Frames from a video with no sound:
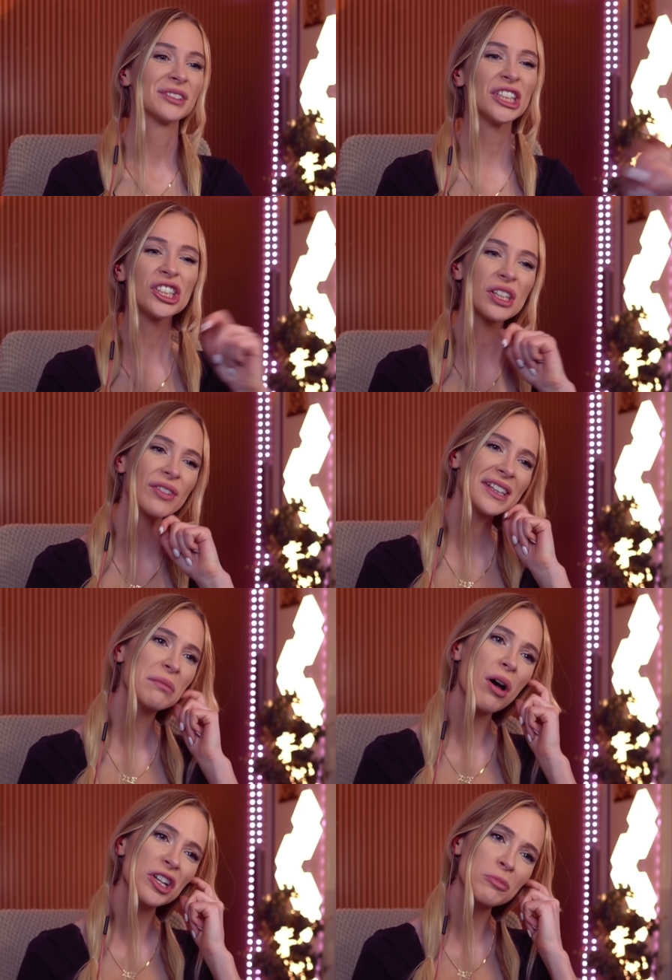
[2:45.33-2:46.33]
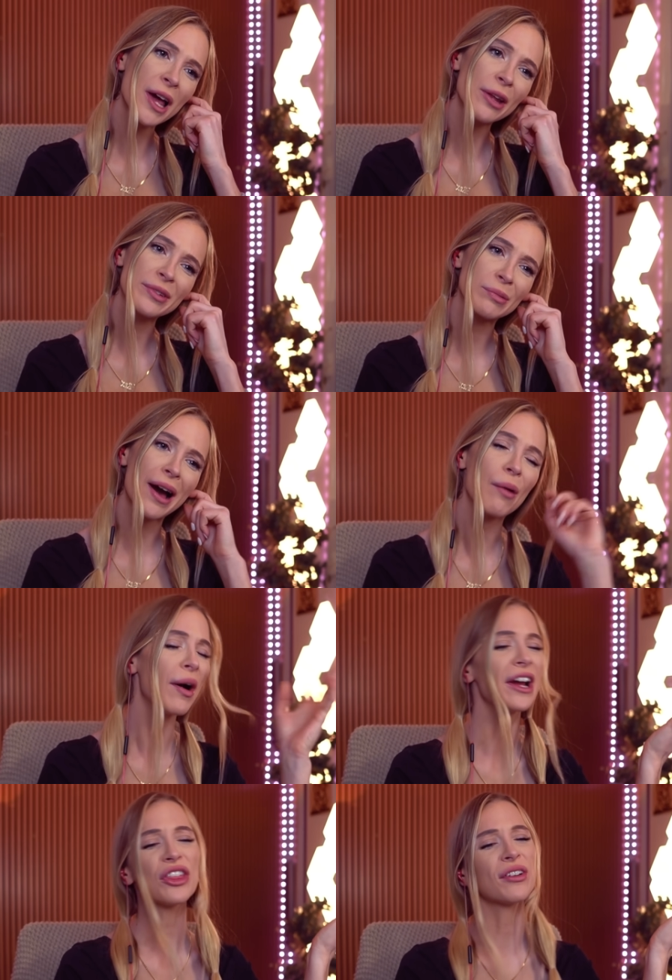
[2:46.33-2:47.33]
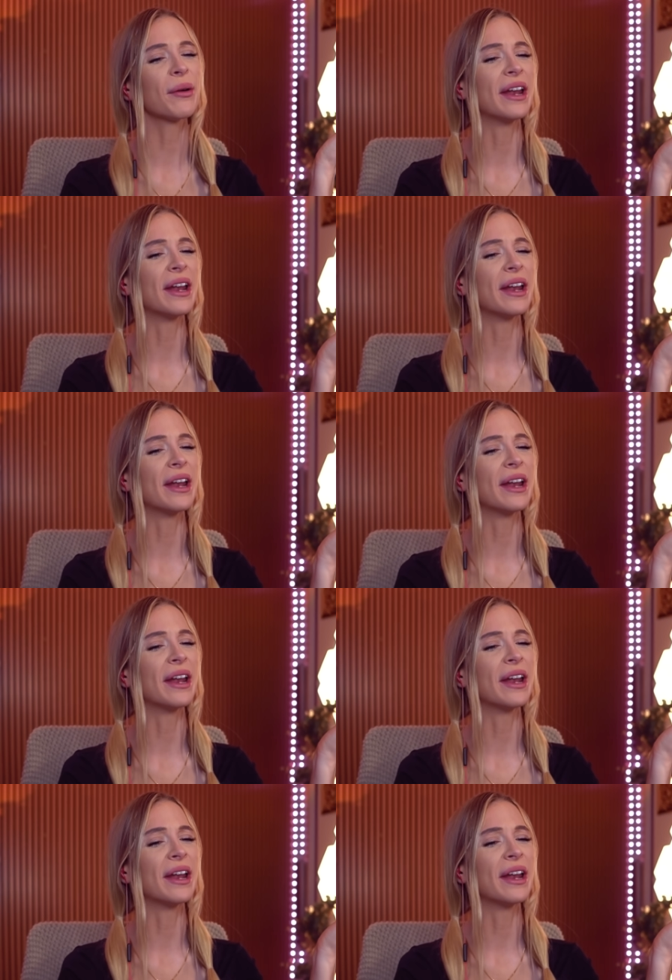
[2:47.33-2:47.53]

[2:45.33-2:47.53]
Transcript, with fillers: she should have ate the marshmallow as well. Why are you throwing